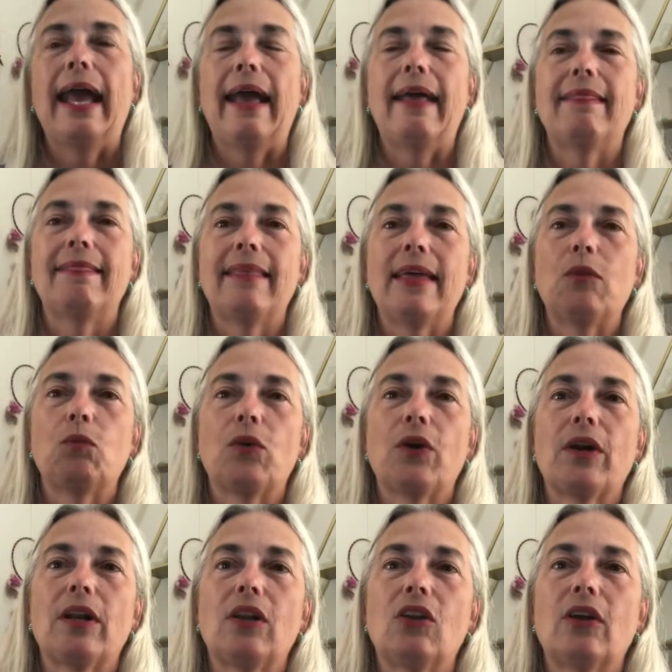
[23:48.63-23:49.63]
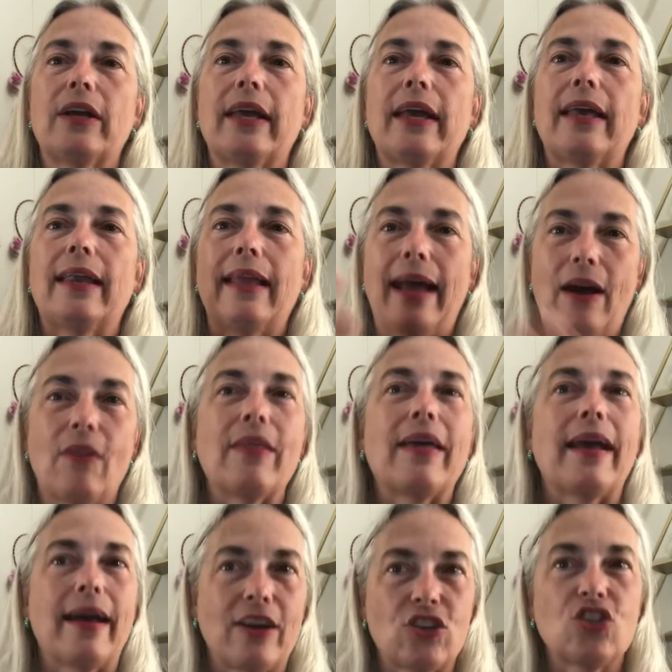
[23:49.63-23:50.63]
and then we're going to look at how
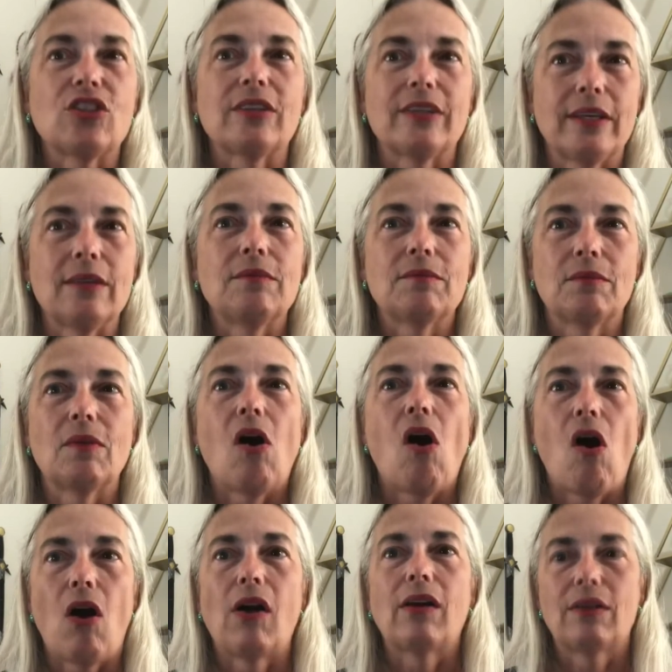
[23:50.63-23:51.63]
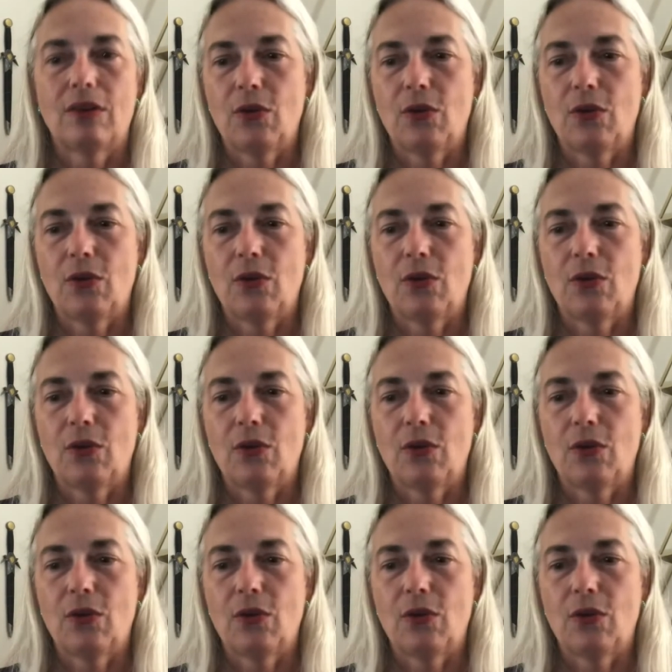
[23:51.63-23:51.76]
they actually are.